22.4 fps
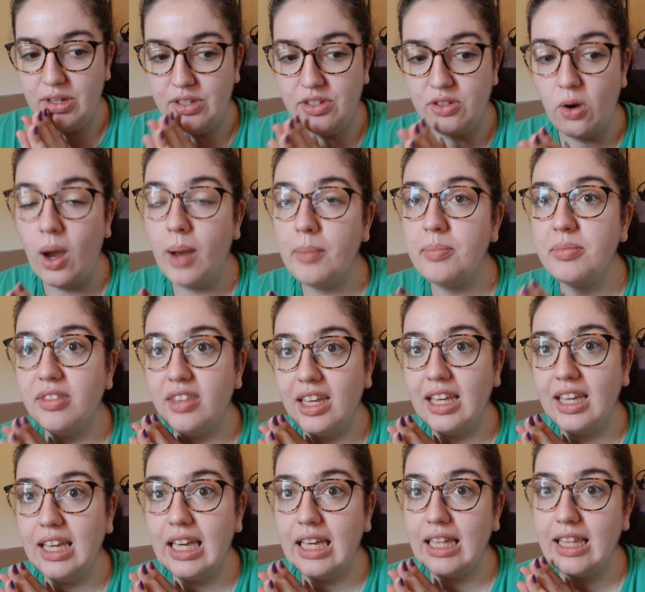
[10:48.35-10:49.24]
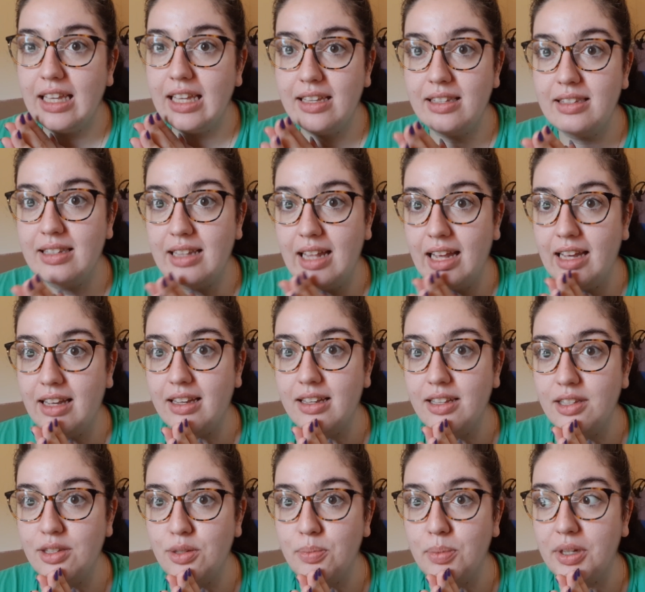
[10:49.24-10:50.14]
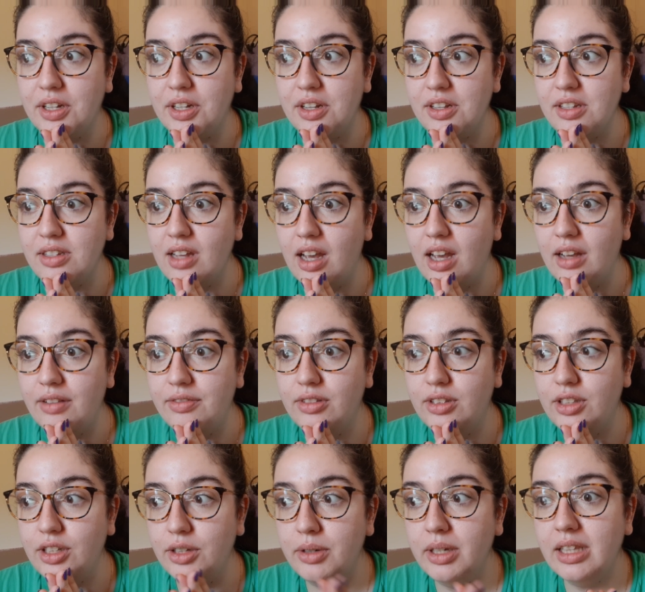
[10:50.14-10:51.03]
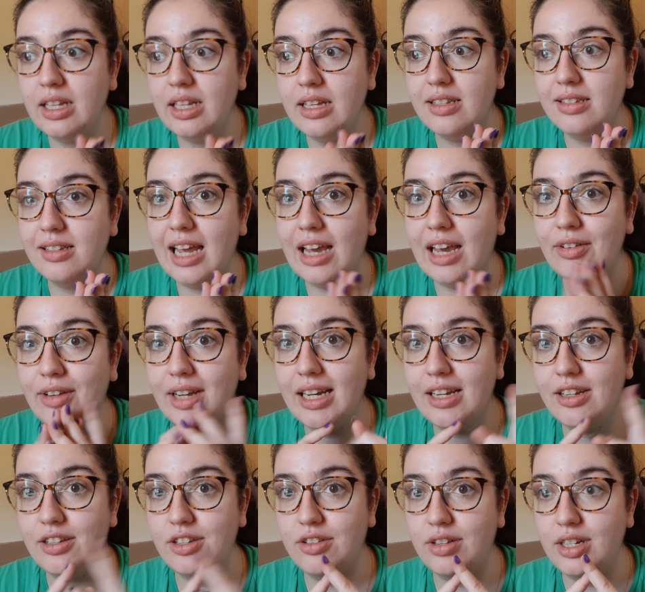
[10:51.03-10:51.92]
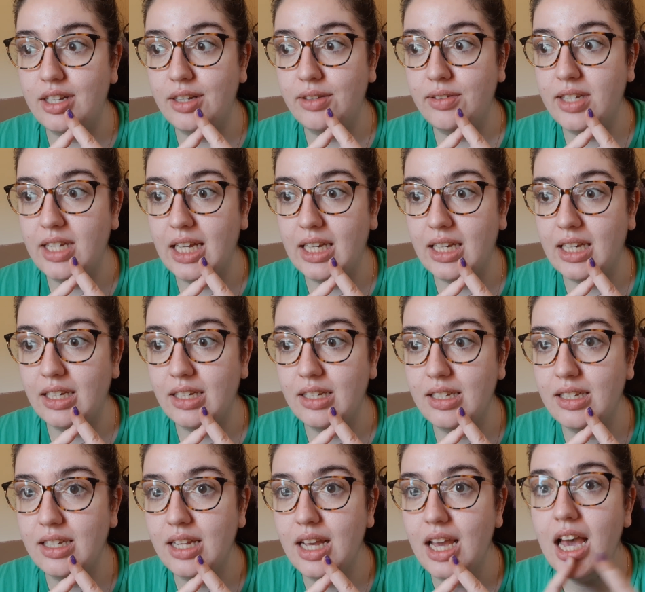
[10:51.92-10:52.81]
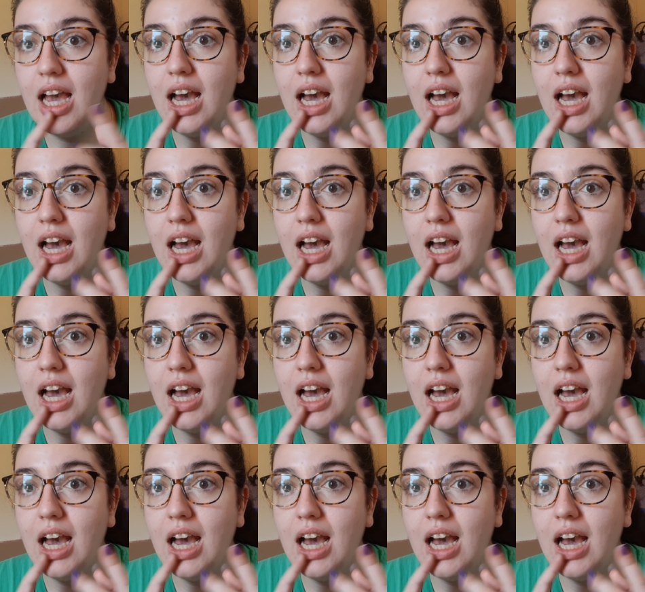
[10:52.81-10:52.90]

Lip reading: So I'm thinking these stickers, because I'm doing these now illustrative stickers.